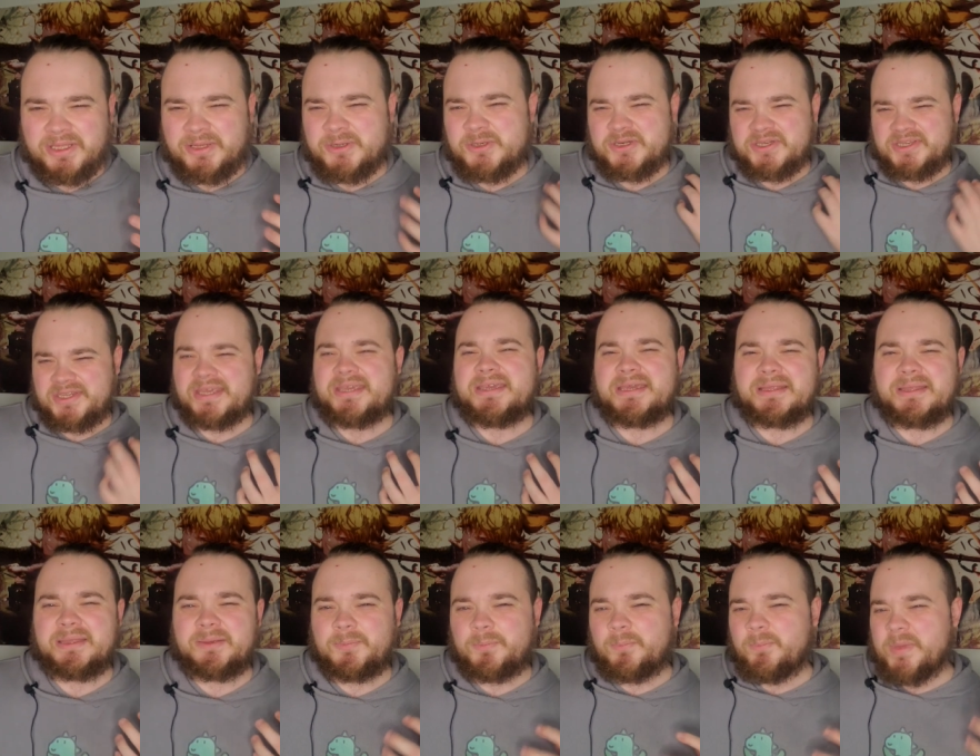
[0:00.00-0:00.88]

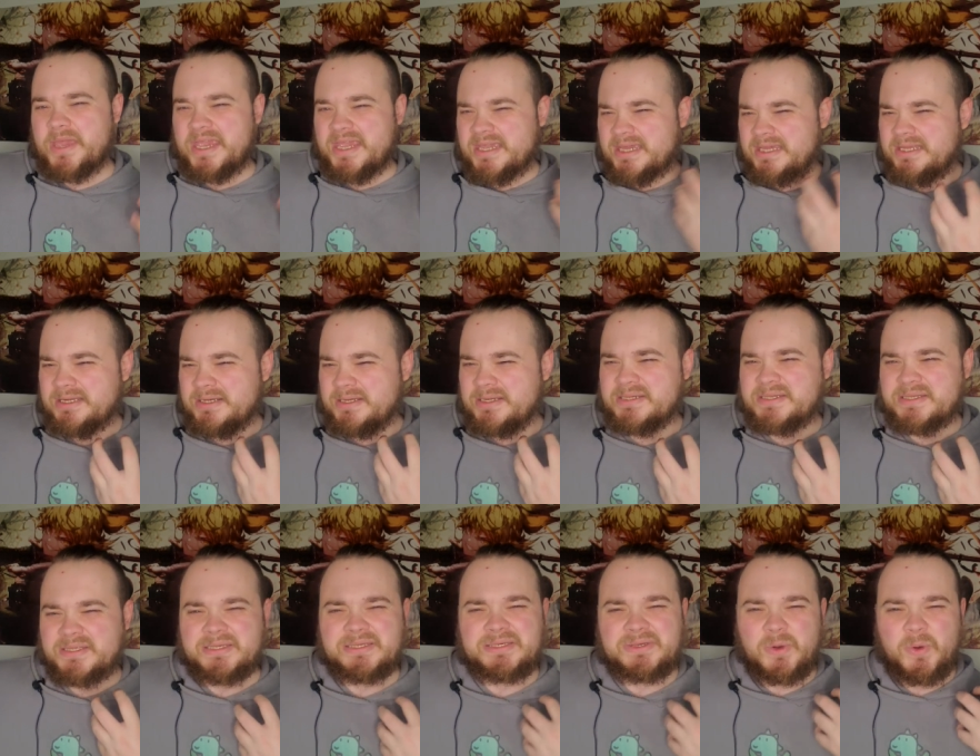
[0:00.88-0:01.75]
understand that banned is
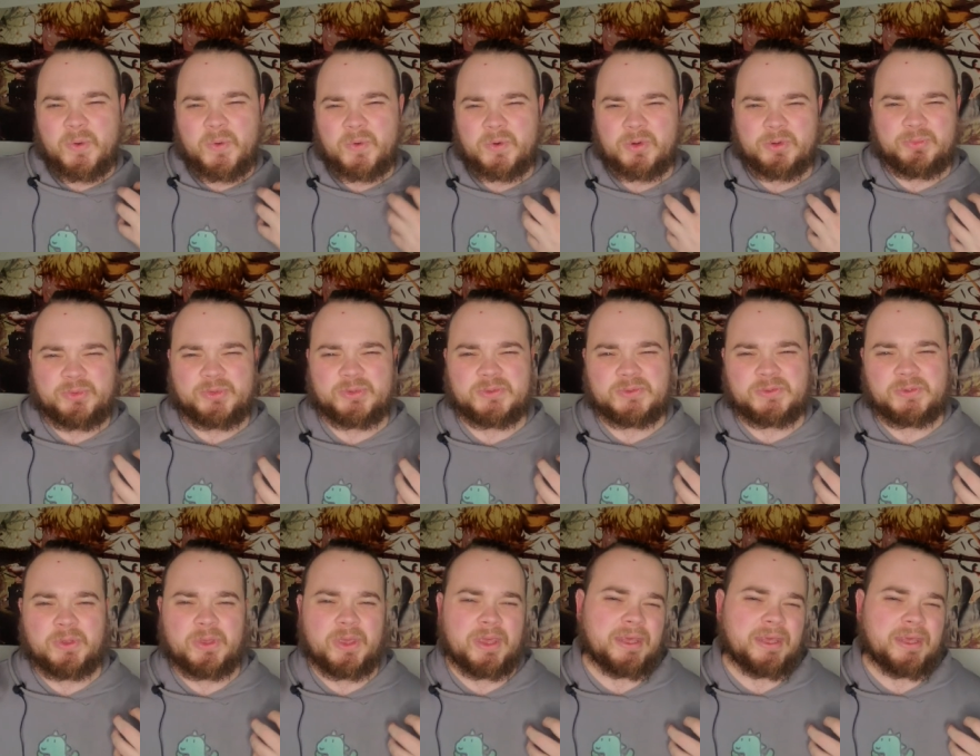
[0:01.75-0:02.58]
this horrible